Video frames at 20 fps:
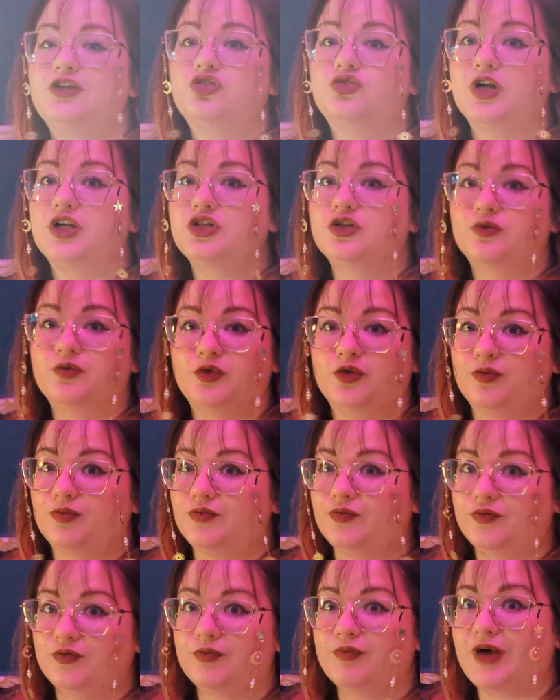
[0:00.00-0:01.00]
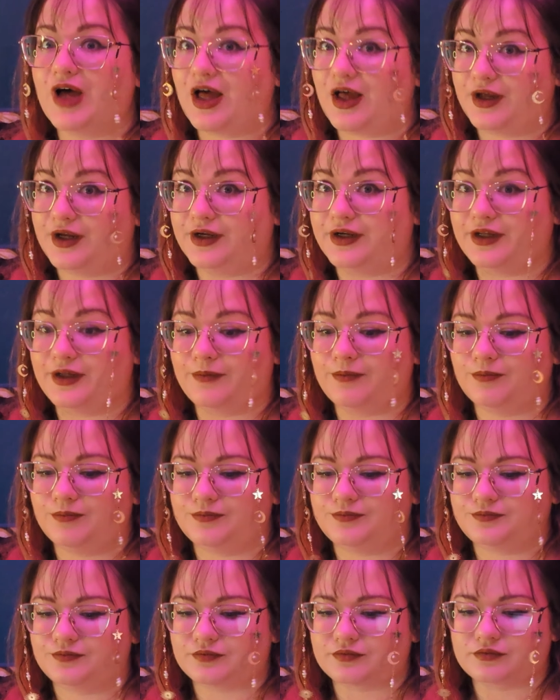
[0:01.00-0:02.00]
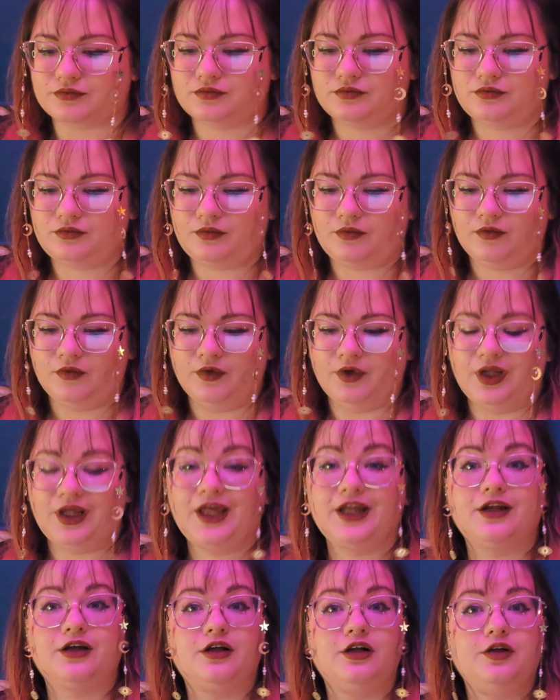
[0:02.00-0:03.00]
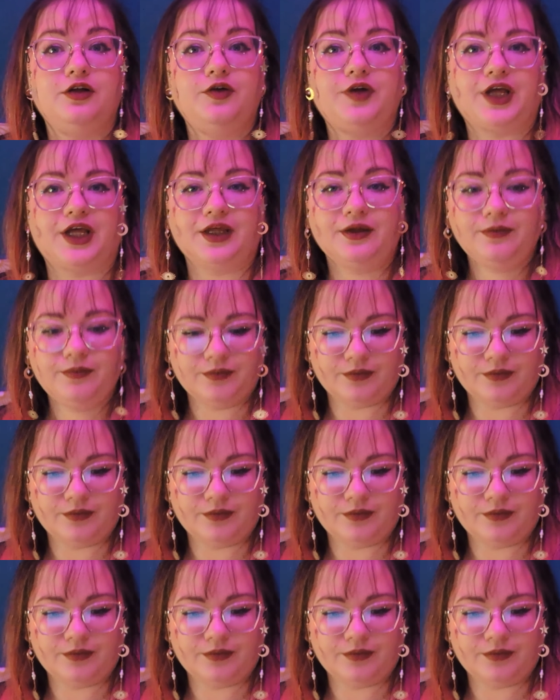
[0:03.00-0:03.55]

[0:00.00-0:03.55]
treasure room behind him, including